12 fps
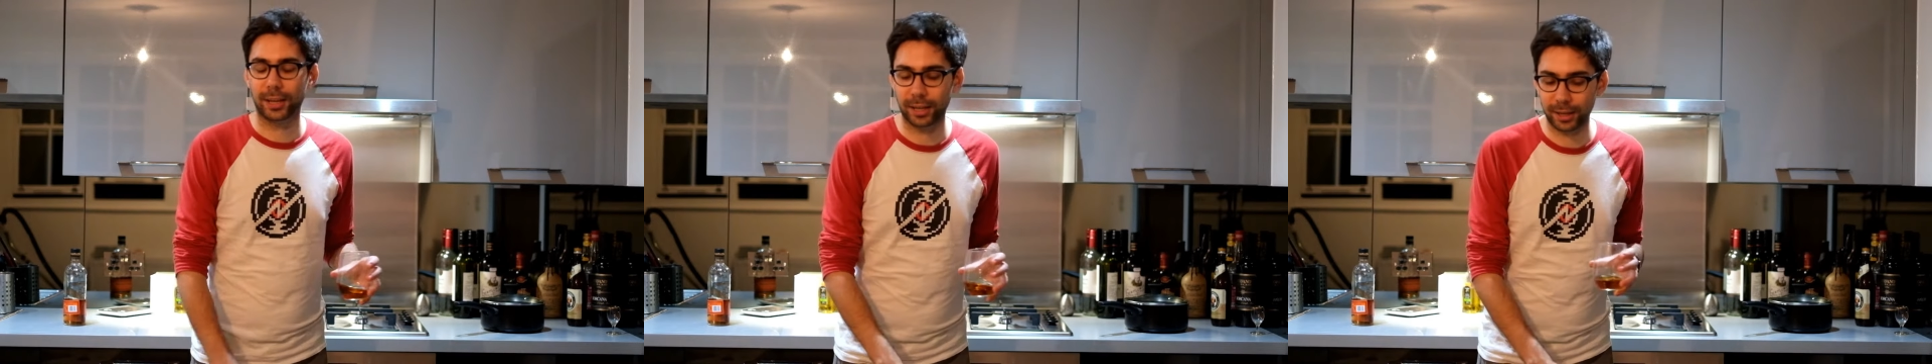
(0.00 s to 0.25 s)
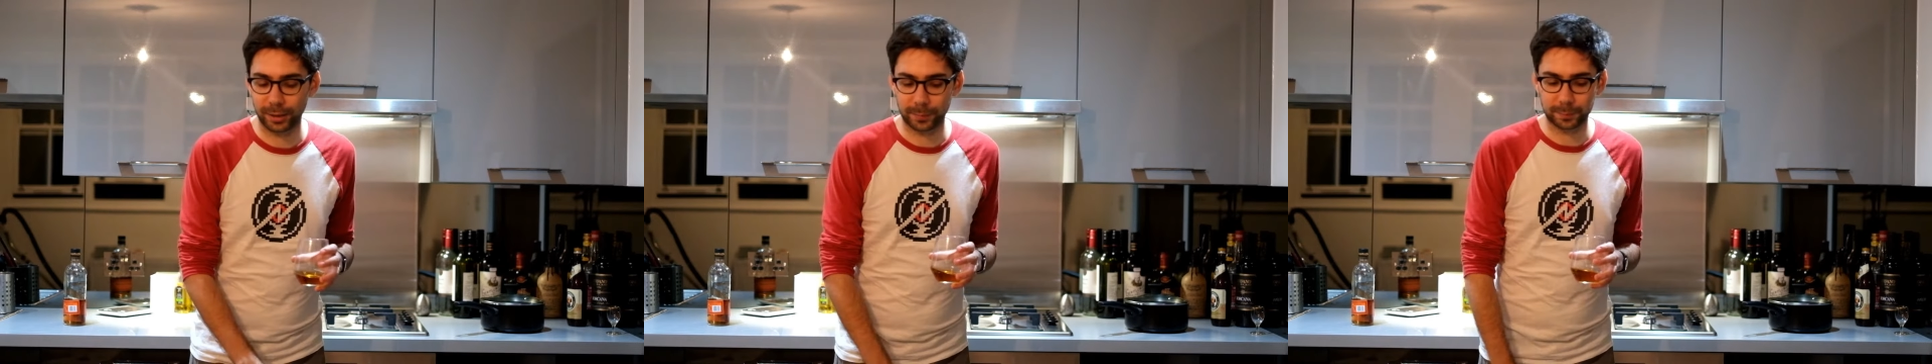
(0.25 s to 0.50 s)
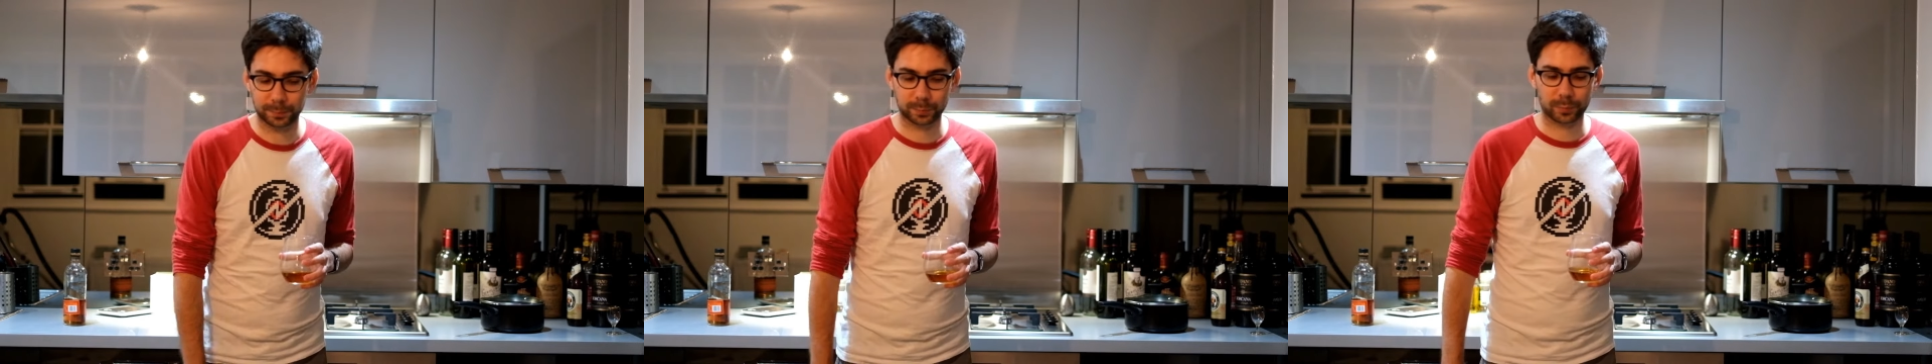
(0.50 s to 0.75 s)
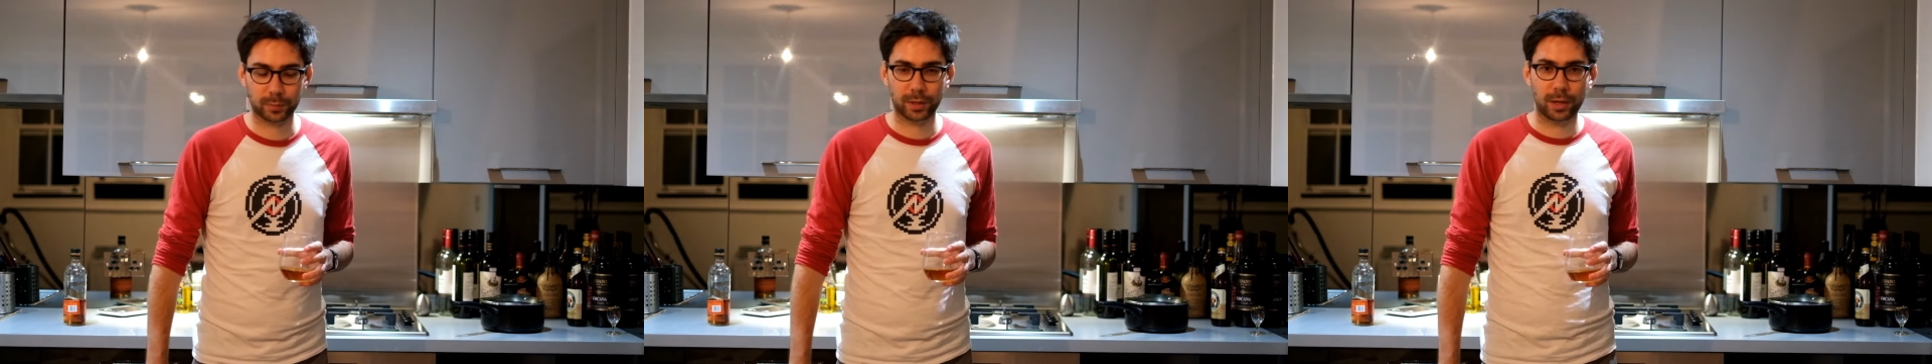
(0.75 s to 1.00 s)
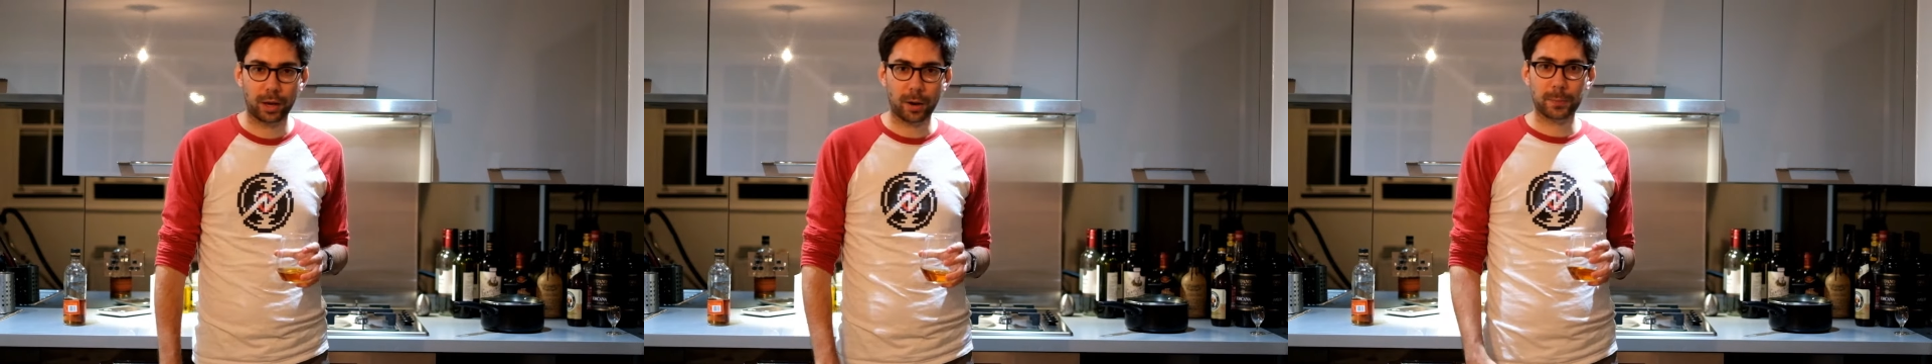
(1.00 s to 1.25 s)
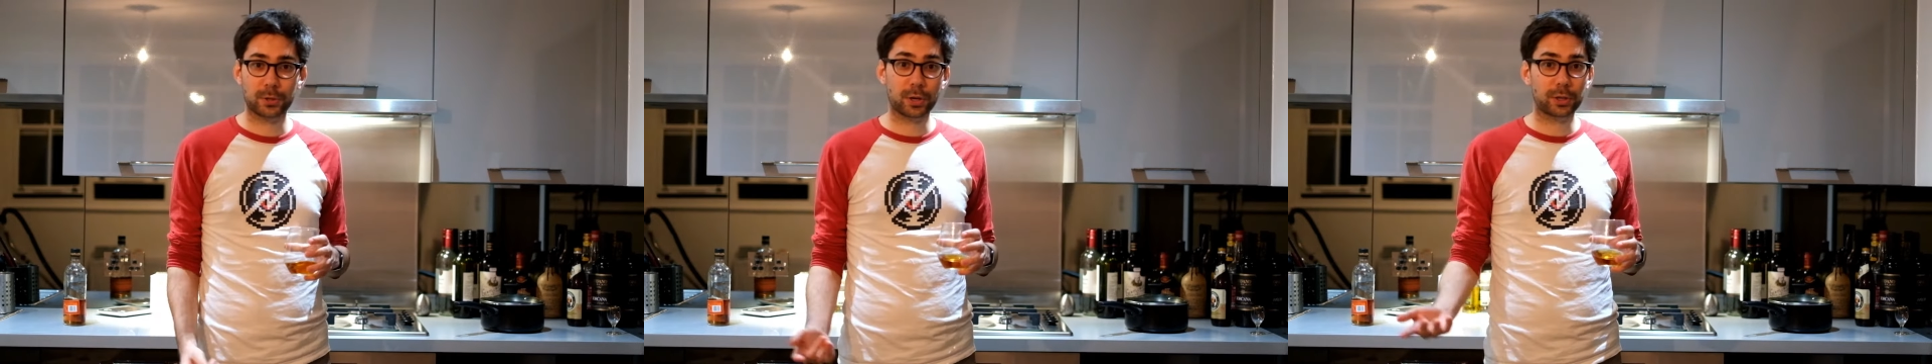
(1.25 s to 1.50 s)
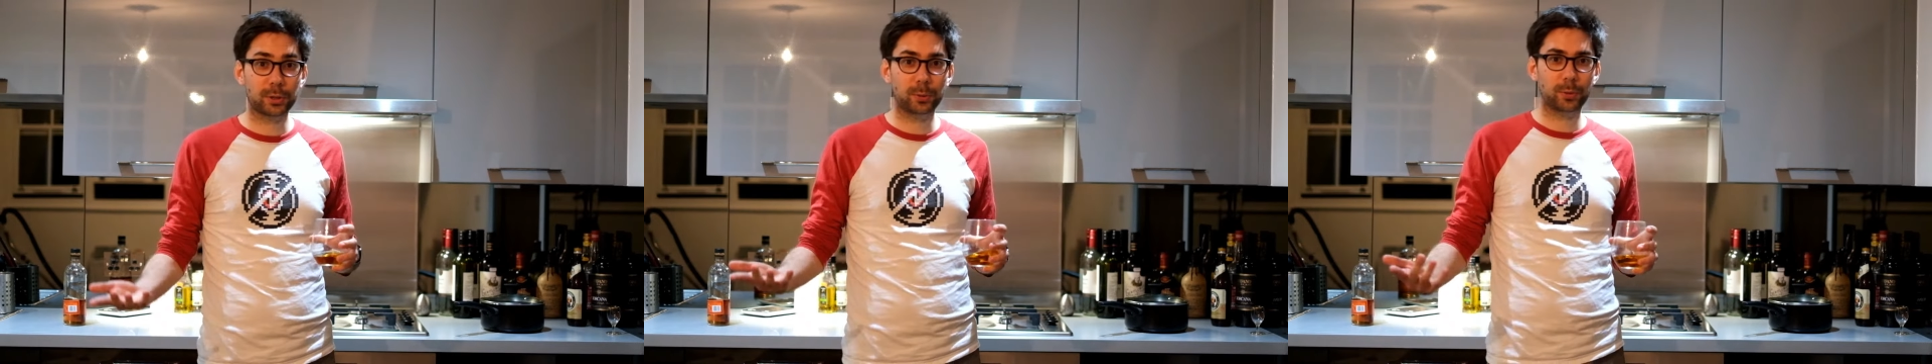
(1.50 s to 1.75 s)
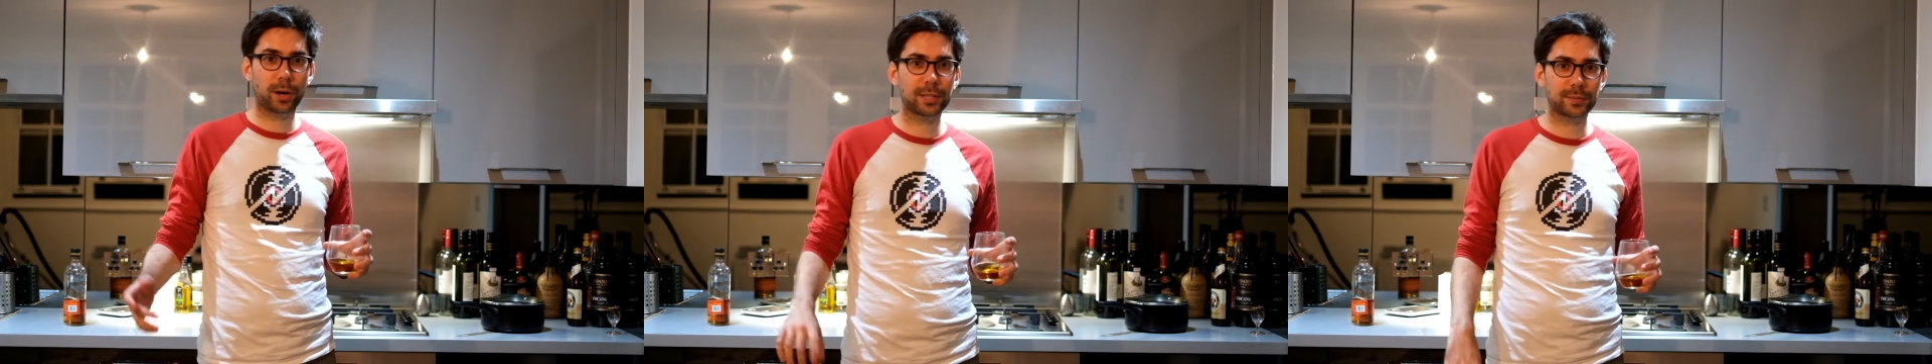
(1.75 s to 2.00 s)
Um, I'll be showing you
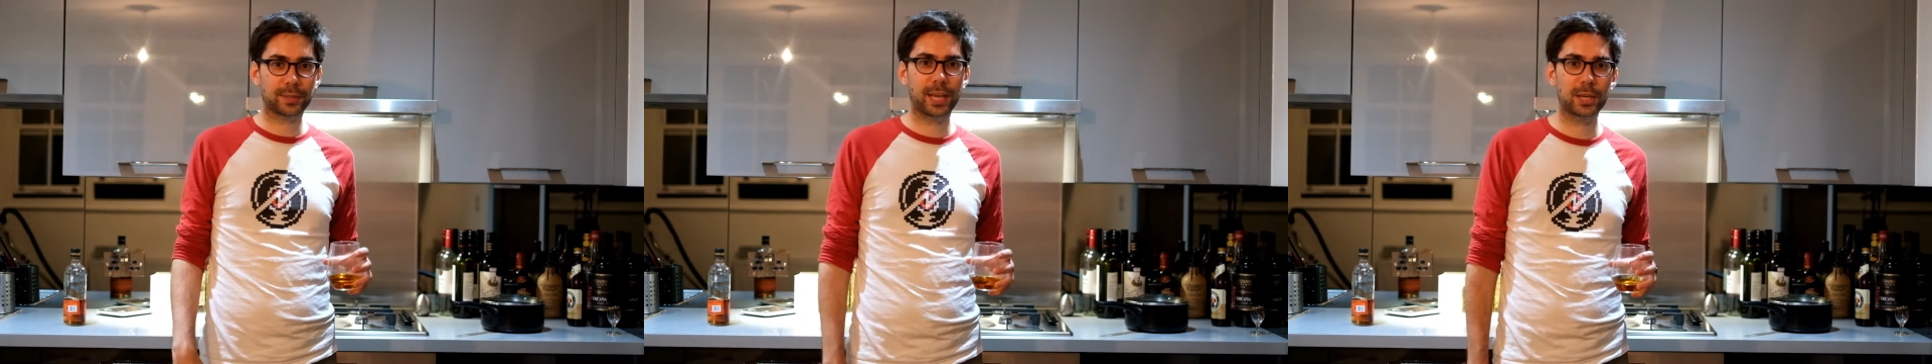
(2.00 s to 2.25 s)
all kinds of